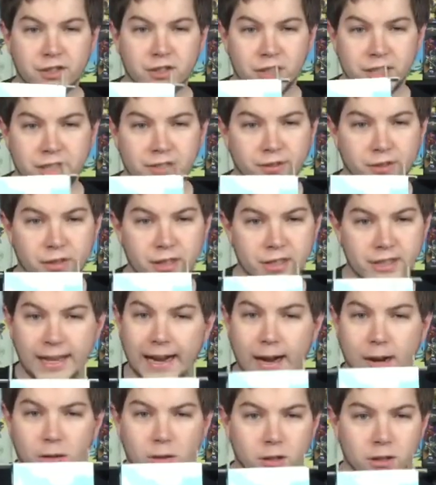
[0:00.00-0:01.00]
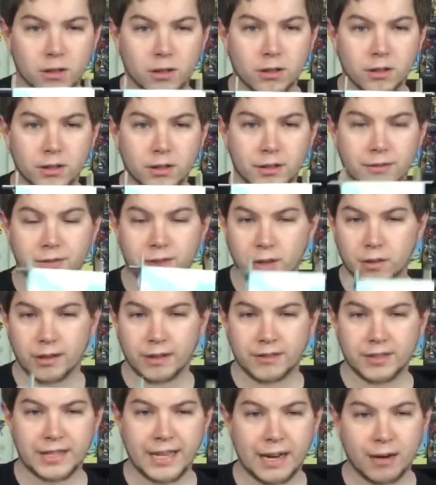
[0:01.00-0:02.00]
just for the tower if you don't have
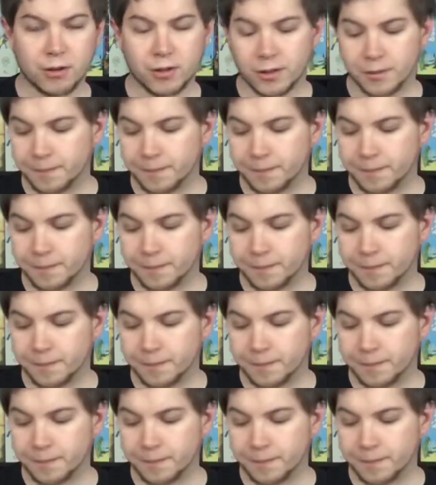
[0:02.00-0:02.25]
a tower.